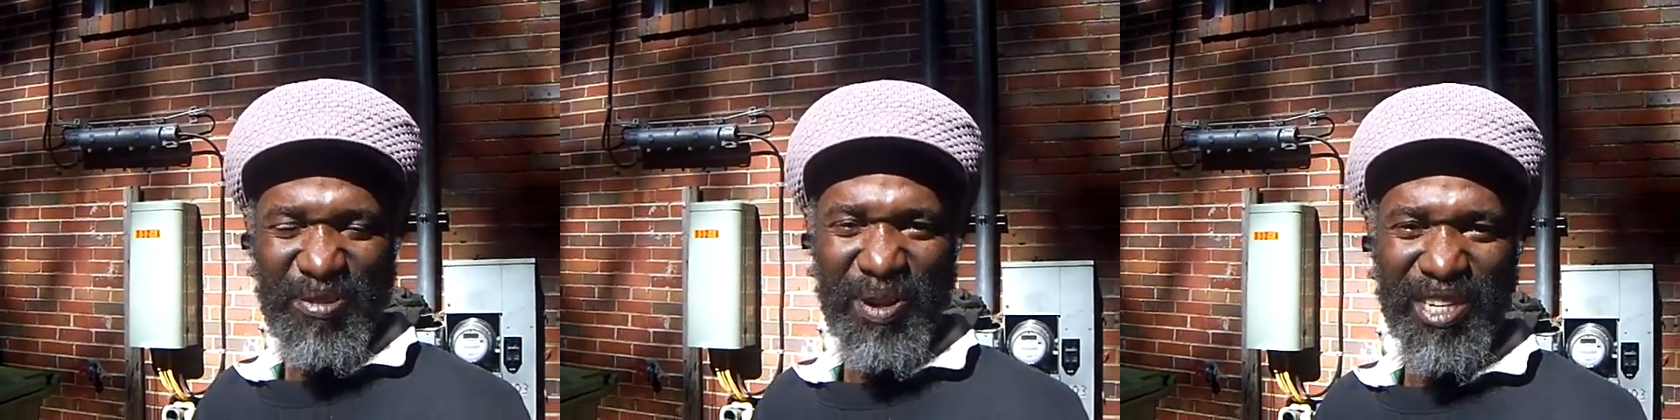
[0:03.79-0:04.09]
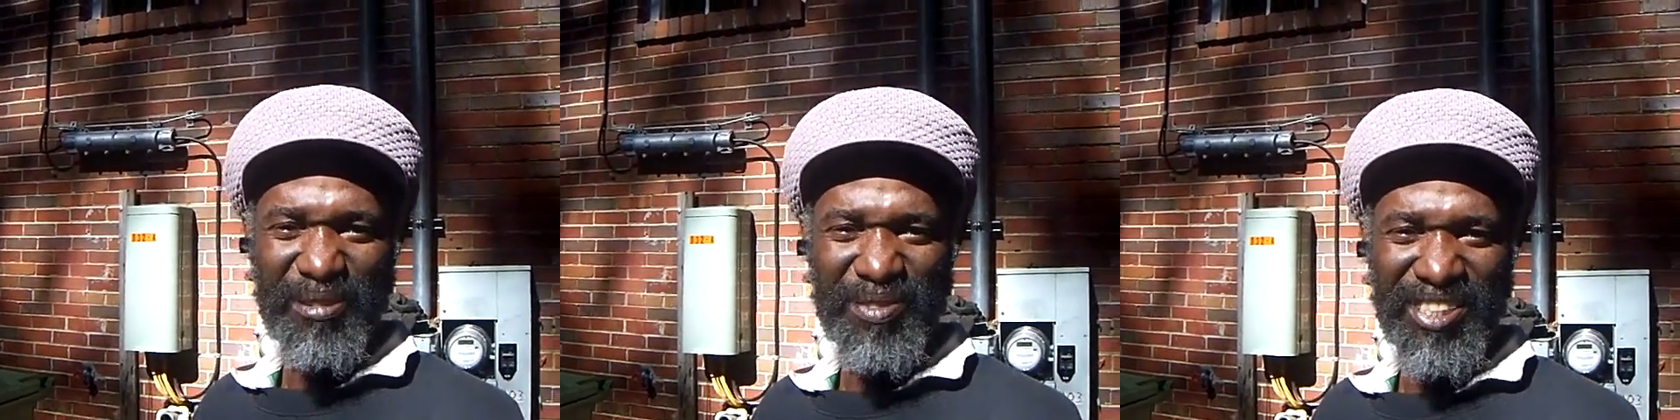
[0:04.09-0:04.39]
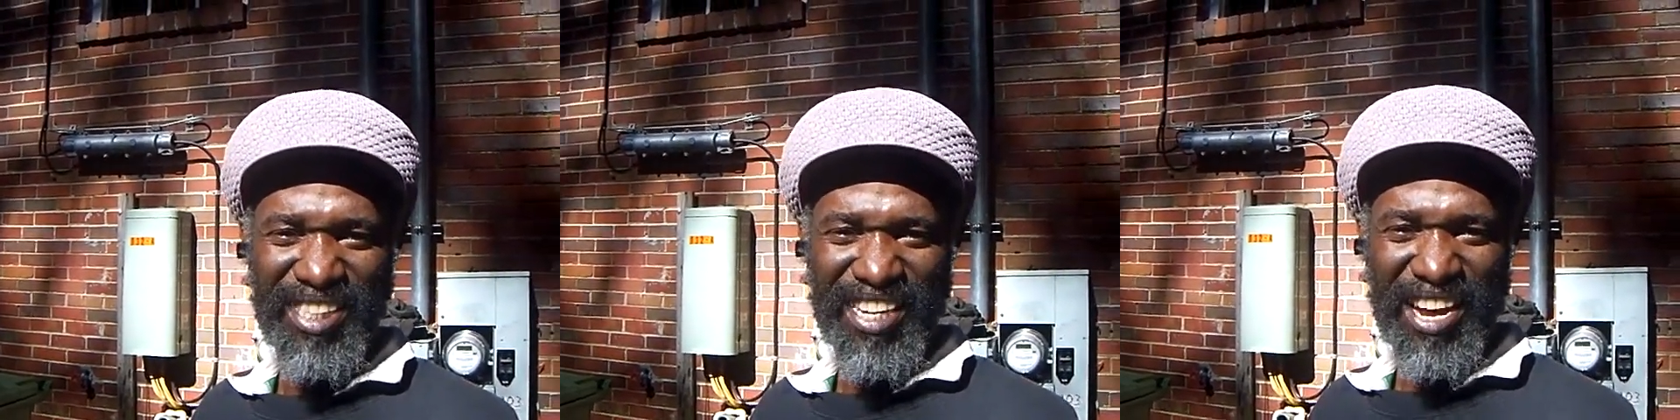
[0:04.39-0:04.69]
Welcome
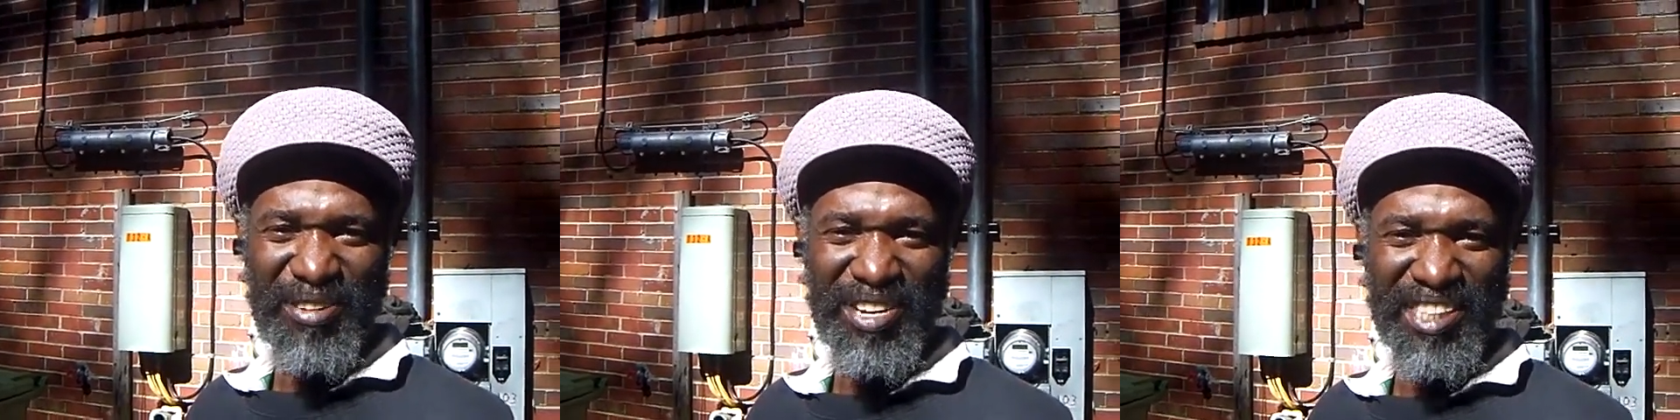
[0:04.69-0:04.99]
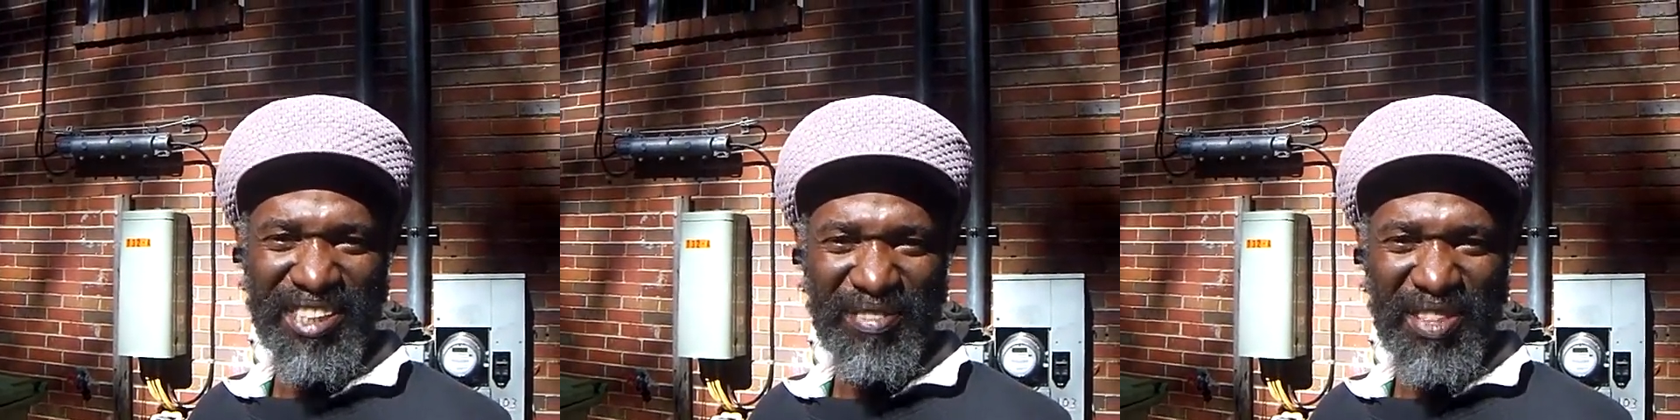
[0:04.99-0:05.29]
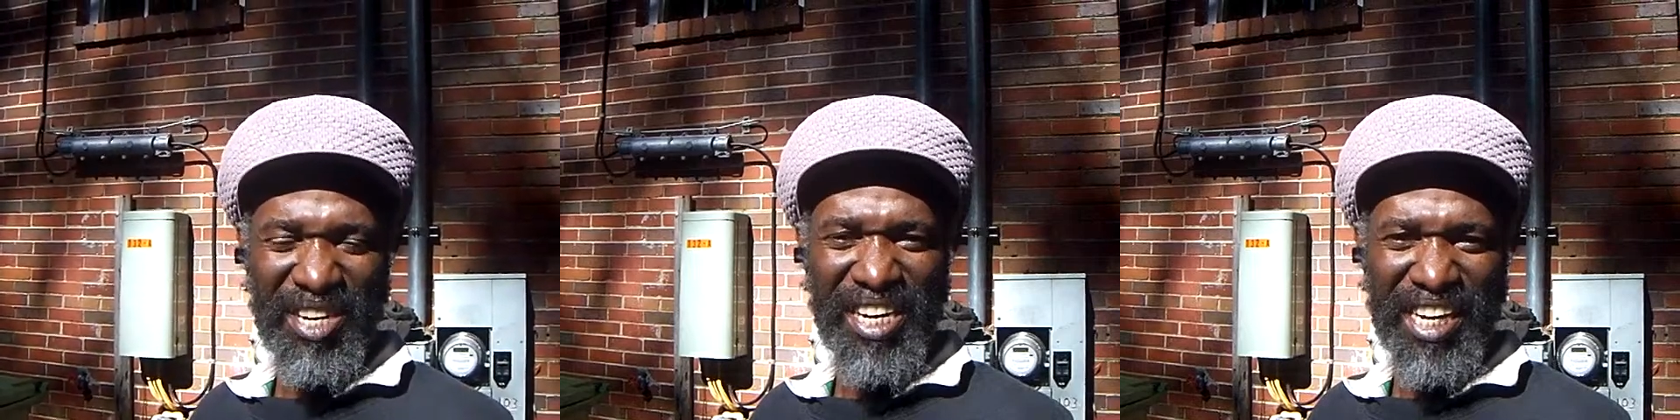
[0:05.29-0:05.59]
to the areas
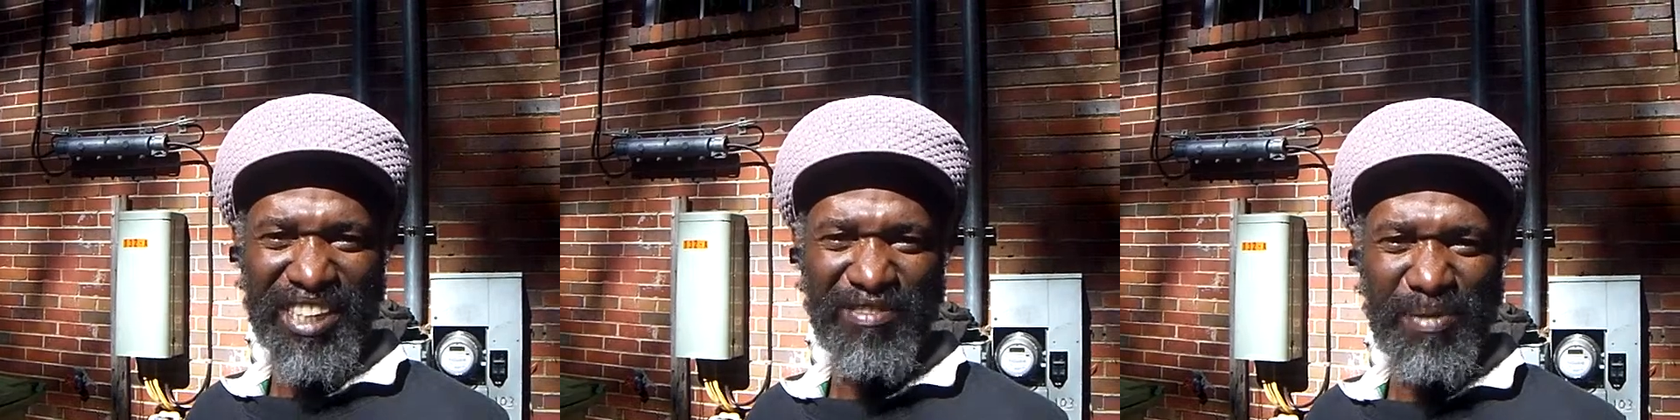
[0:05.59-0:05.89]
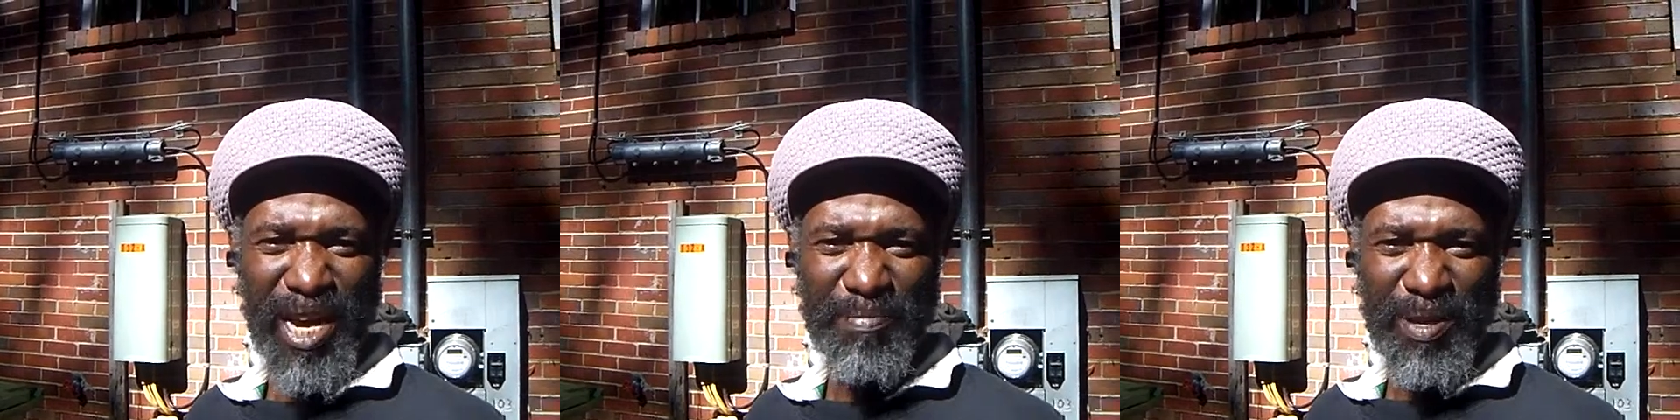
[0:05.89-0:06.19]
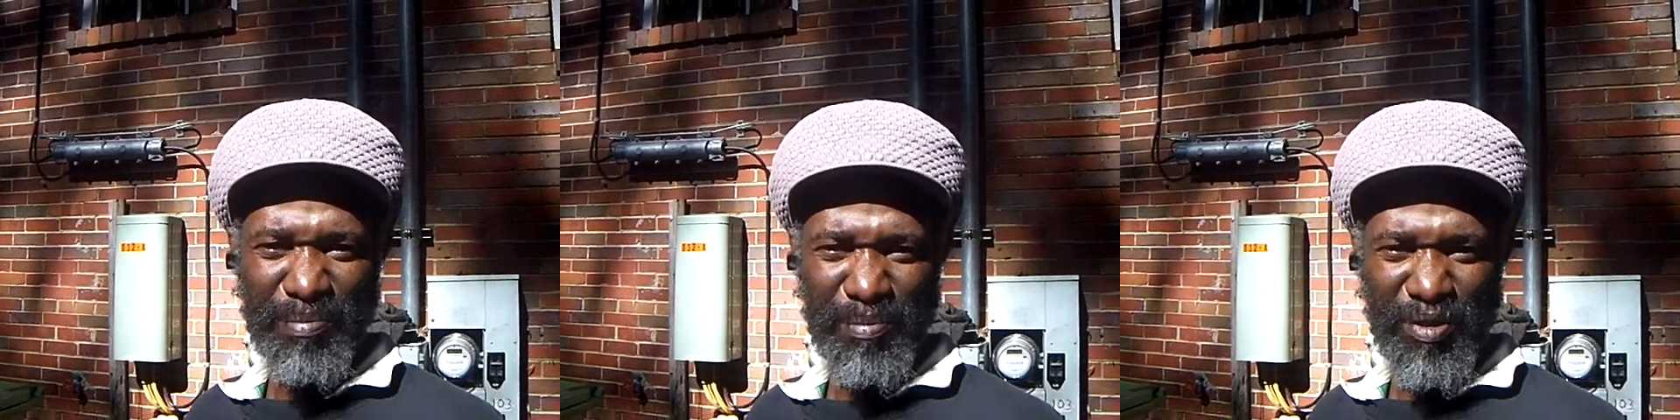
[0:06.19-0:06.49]
of the collective black
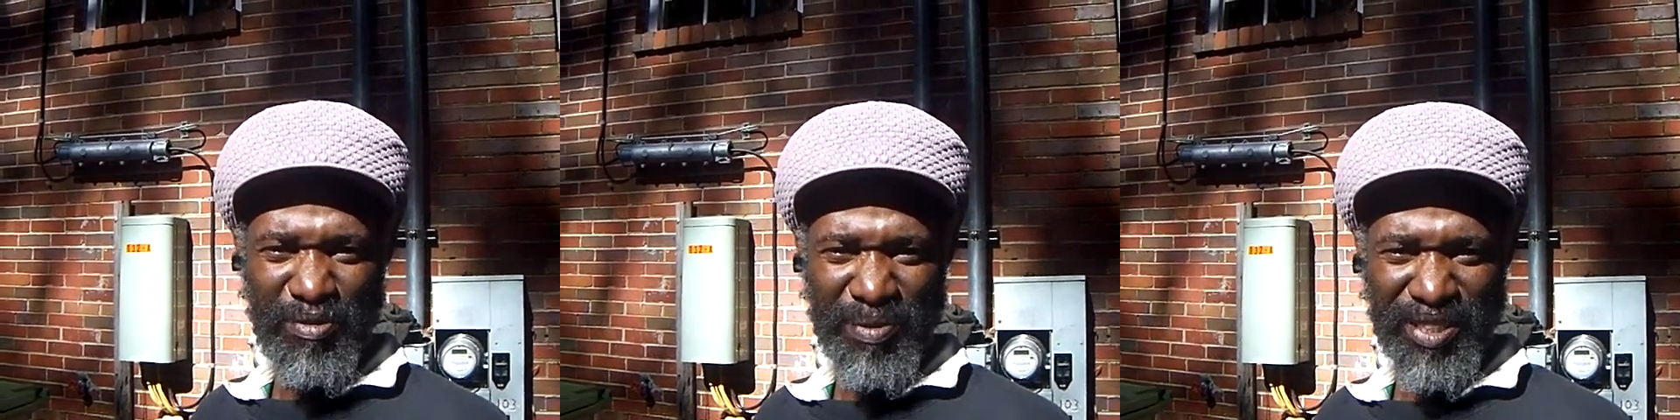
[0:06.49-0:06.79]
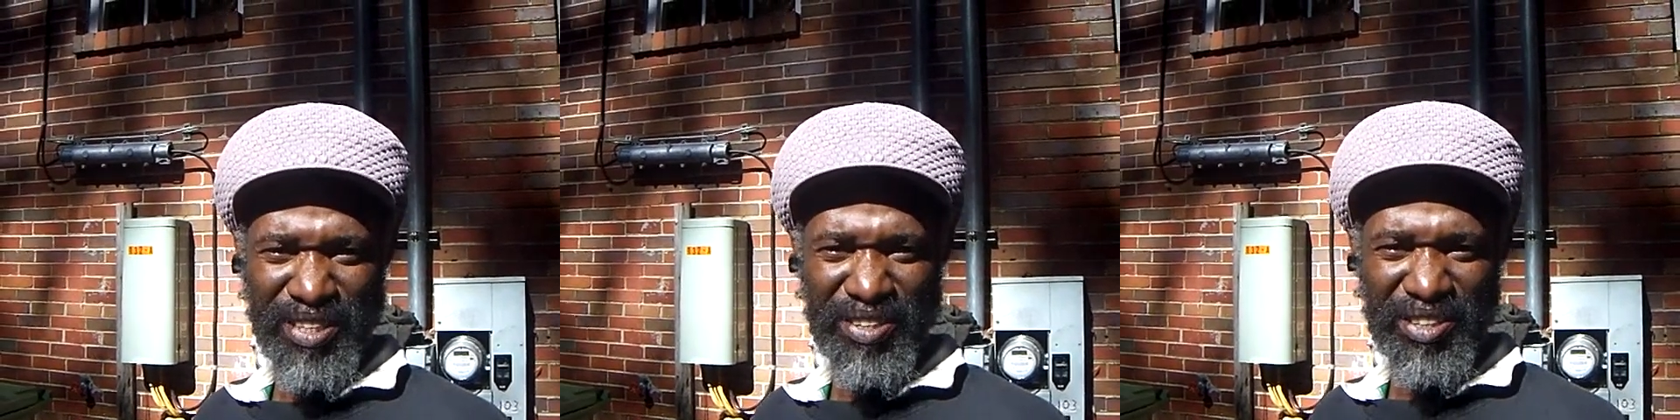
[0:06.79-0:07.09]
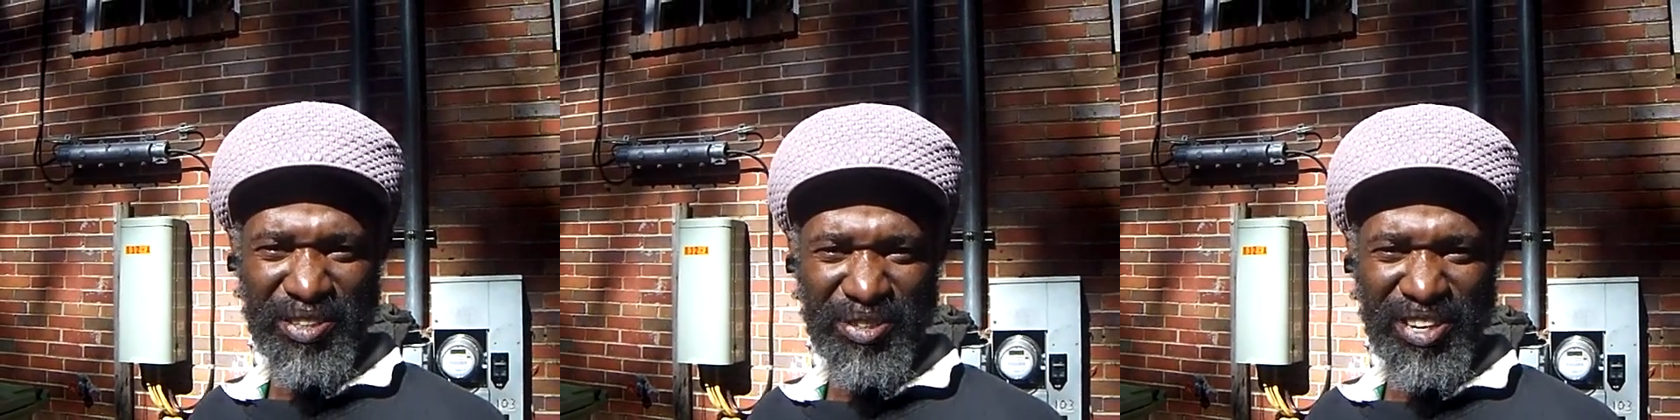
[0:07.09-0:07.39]
people movement down
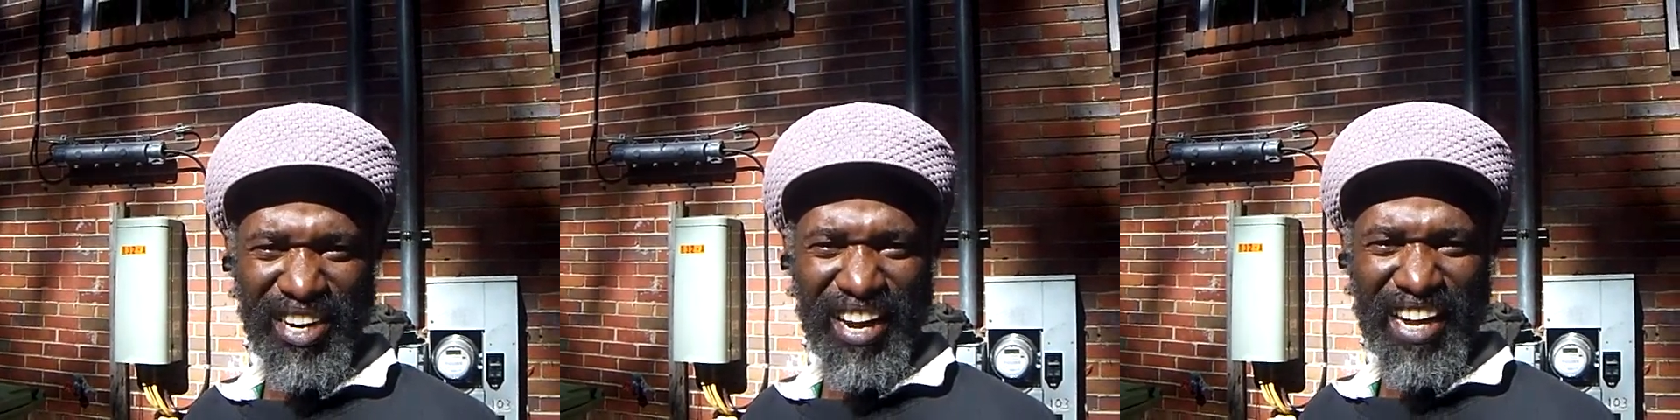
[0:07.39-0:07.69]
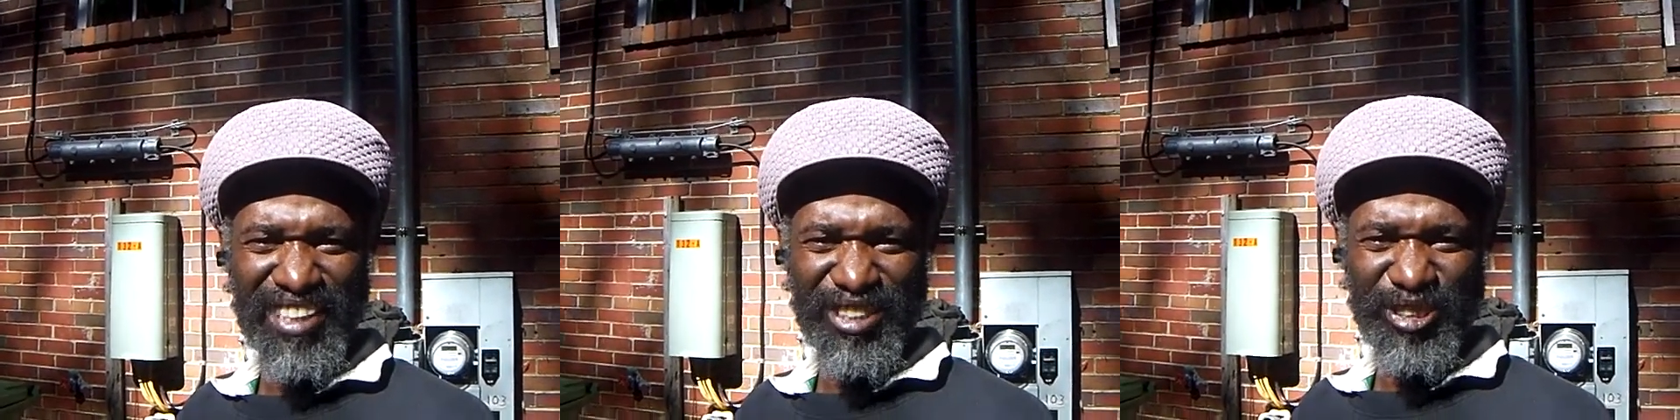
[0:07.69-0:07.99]
in the hood in Atlanta,